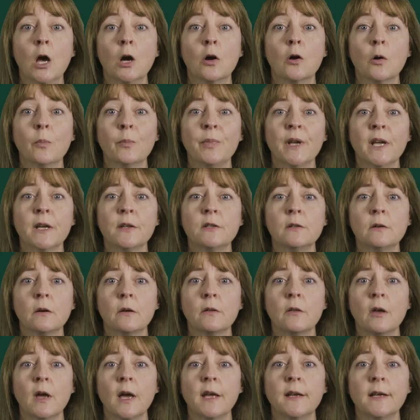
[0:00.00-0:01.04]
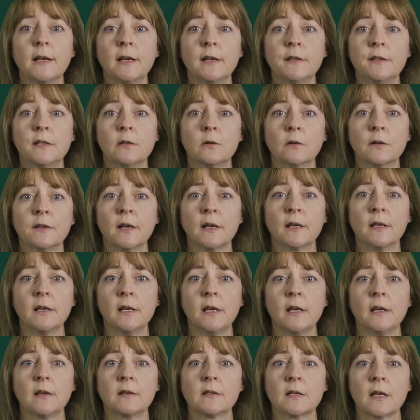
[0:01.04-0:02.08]
Compared to other analytical
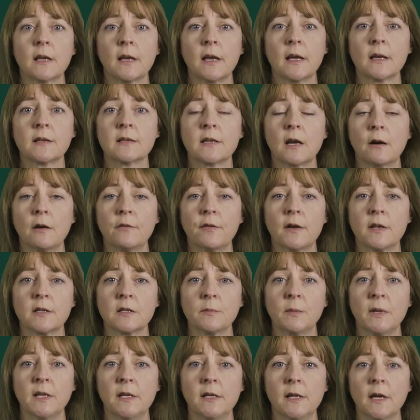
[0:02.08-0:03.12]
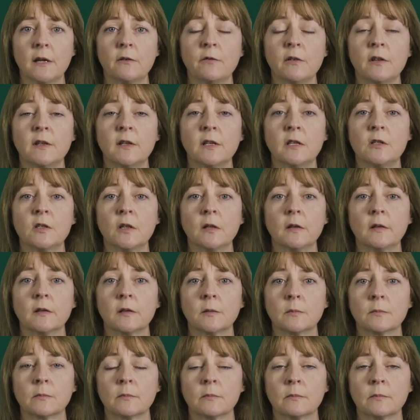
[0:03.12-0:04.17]
techniques, XRF has many advantages.